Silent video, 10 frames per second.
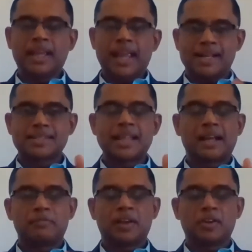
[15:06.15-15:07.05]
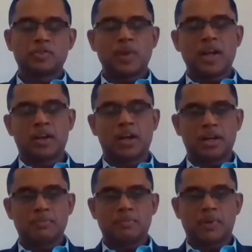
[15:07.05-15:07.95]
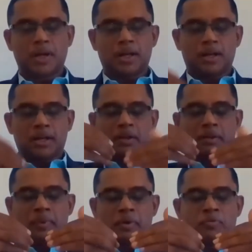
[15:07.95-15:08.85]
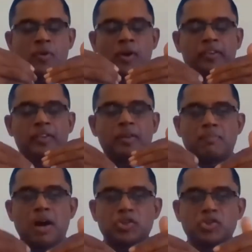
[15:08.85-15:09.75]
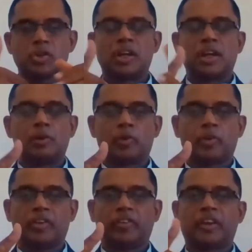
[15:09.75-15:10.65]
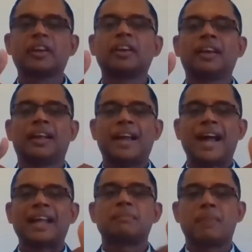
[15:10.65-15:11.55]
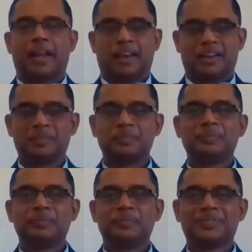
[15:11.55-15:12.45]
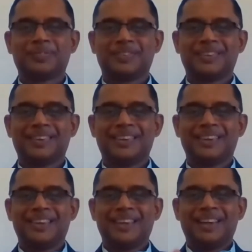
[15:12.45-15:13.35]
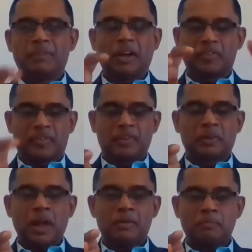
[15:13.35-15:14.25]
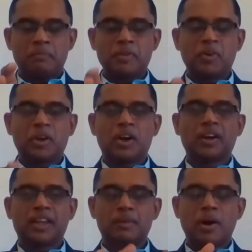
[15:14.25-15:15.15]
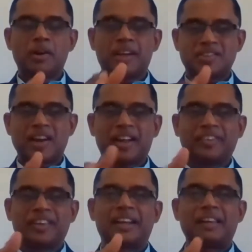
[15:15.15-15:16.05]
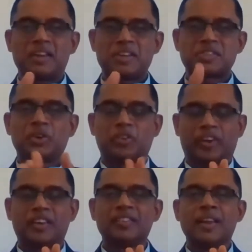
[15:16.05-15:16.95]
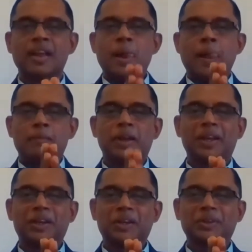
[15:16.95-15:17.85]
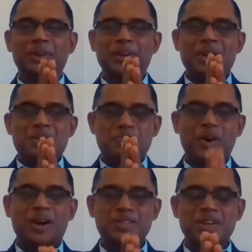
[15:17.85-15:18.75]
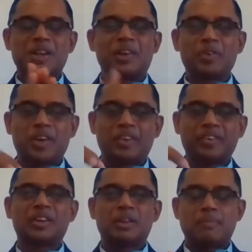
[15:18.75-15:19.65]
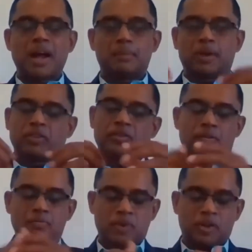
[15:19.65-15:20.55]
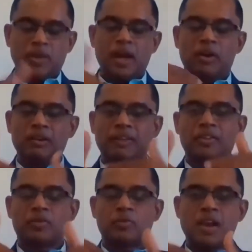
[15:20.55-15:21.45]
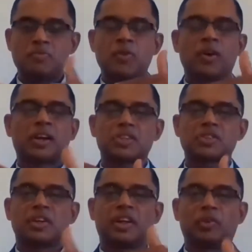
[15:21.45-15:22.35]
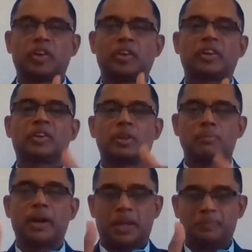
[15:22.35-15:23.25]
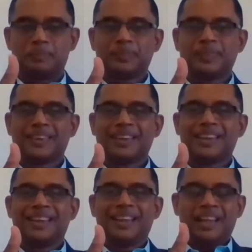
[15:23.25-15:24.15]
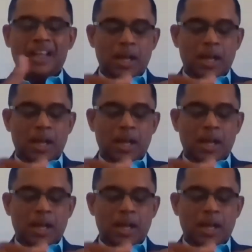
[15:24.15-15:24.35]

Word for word: Yes, that because we are not uh, focusing much on nutrition yeah. and the mind. Mm. Because uh, before talking about distraction and giving solution, yeah. we need to yeah. focus on nutrition to the mind because, because we are always well focused on nutrition to the body. Mm.